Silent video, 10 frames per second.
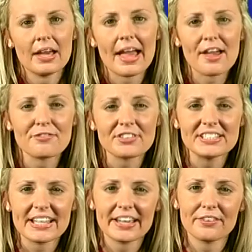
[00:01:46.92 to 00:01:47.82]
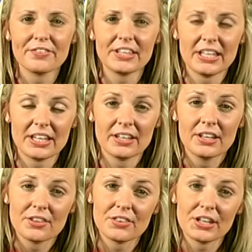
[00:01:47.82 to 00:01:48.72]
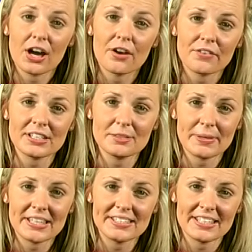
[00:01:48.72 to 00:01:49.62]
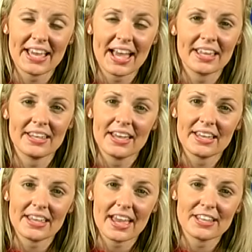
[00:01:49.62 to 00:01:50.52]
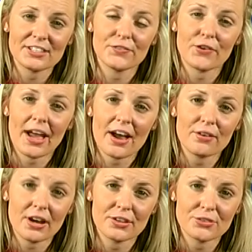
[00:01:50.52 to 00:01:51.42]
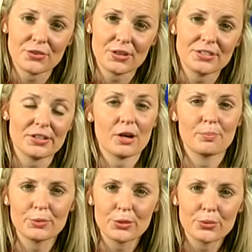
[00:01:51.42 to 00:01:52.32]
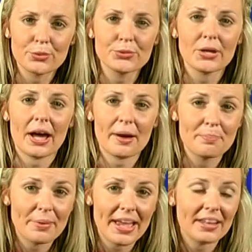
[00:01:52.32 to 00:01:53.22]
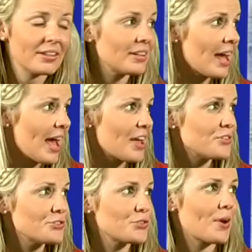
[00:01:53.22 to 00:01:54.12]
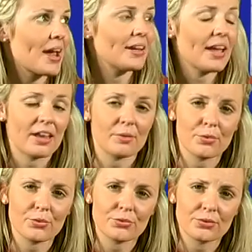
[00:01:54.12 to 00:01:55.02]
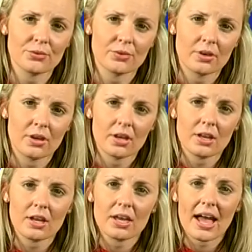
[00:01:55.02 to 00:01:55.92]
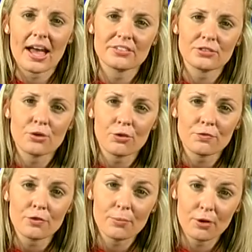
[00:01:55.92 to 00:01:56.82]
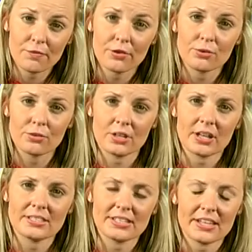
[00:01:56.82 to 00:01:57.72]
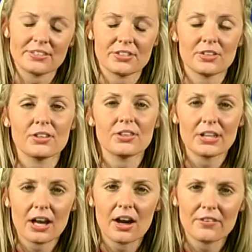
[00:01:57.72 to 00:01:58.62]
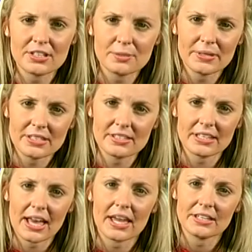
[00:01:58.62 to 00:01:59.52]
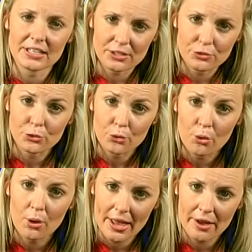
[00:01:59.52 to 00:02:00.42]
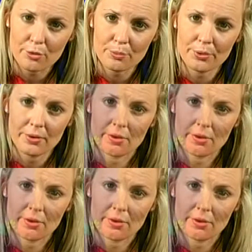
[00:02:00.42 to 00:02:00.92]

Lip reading: Every day of the year, the RSPCA cares for our country's abused, abandoned and strayed animals. As a non-for-profit organisation, the RSPCA needs your help.